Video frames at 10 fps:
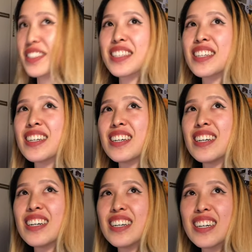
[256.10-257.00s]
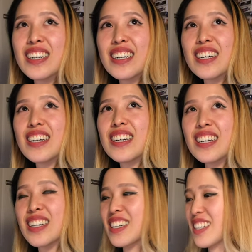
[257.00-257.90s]
Sometimes it's harder to remember the
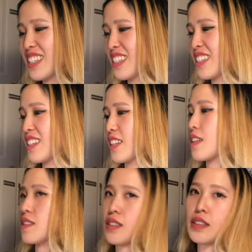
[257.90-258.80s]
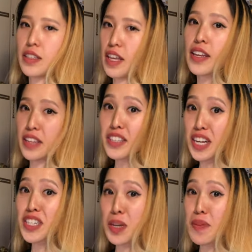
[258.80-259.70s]
English names yeah, that, that that's
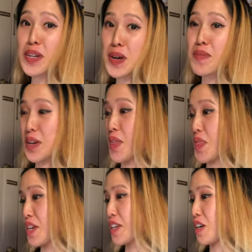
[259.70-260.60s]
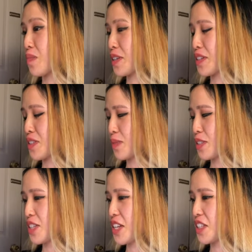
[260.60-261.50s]
actually becoming a thing now because I've been
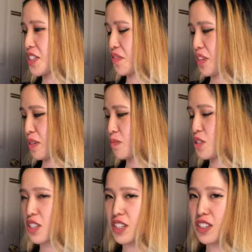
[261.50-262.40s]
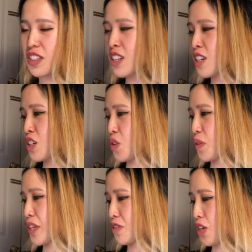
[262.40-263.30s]
seeing a lot of names in
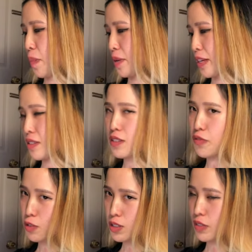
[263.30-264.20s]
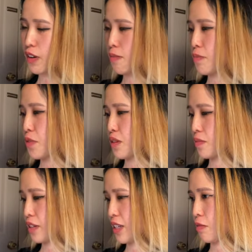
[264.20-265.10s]
Korean or Japanese. You know, of course, if I remember
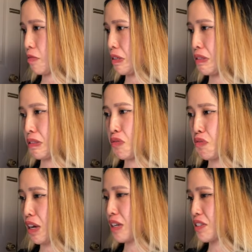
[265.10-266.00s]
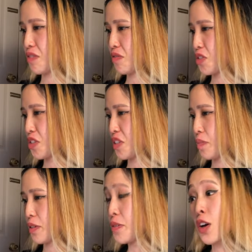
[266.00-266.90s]
them, I can't read so fast, unfortunately.
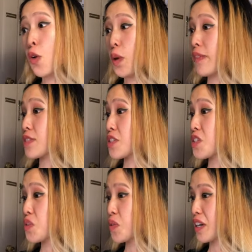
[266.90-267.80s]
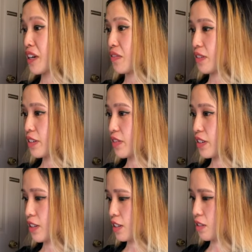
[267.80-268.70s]
But we have Decidueye, very very
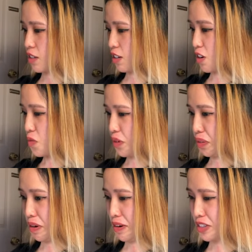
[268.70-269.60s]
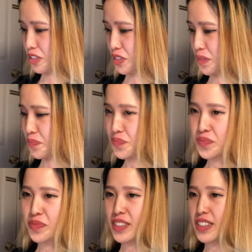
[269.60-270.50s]
nice uh, artwork there actually,
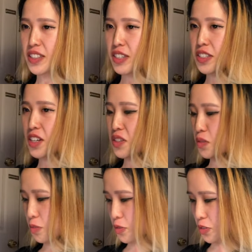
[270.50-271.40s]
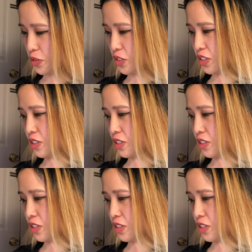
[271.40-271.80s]
and the nice hollow borders.